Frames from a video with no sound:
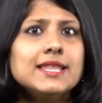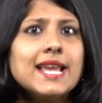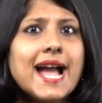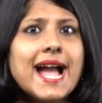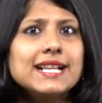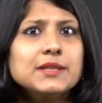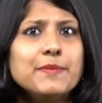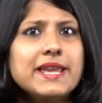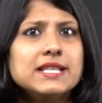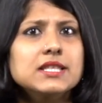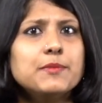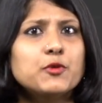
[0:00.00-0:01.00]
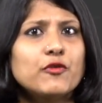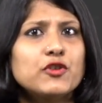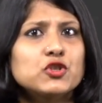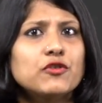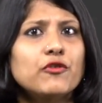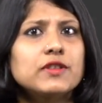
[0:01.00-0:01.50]
The Act makes the
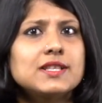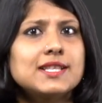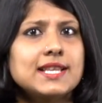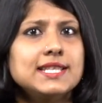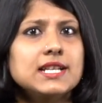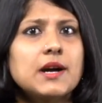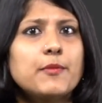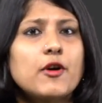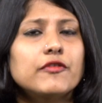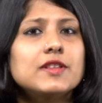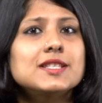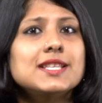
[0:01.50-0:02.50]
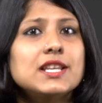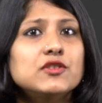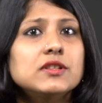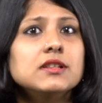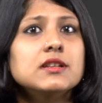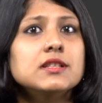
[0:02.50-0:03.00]
provision for the setting up of the Central